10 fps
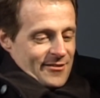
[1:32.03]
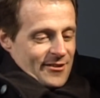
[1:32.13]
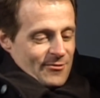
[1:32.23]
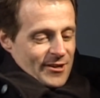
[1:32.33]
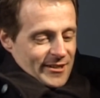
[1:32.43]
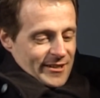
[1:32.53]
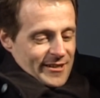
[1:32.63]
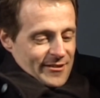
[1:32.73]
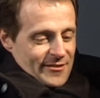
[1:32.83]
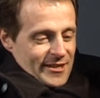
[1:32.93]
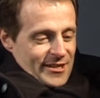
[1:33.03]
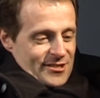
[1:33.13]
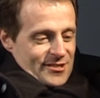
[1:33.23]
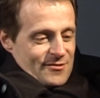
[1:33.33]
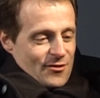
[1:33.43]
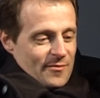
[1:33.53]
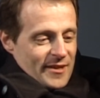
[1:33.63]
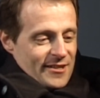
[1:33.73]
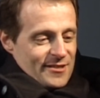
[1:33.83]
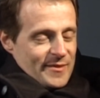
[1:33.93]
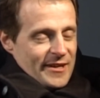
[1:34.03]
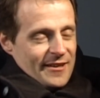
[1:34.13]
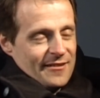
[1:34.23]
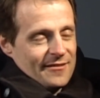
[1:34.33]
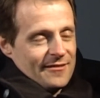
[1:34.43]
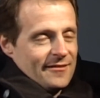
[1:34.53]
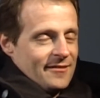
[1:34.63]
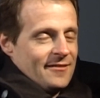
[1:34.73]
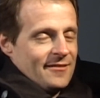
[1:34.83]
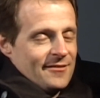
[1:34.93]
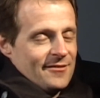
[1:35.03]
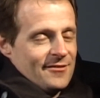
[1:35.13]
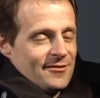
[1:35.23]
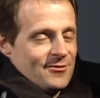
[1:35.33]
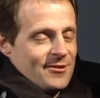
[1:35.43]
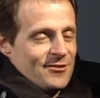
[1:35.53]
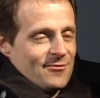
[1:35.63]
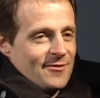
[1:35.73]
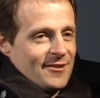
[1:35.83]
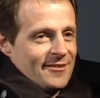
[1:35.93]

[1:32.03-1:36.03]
ironically, I think he just dobbed me in as being the director of it.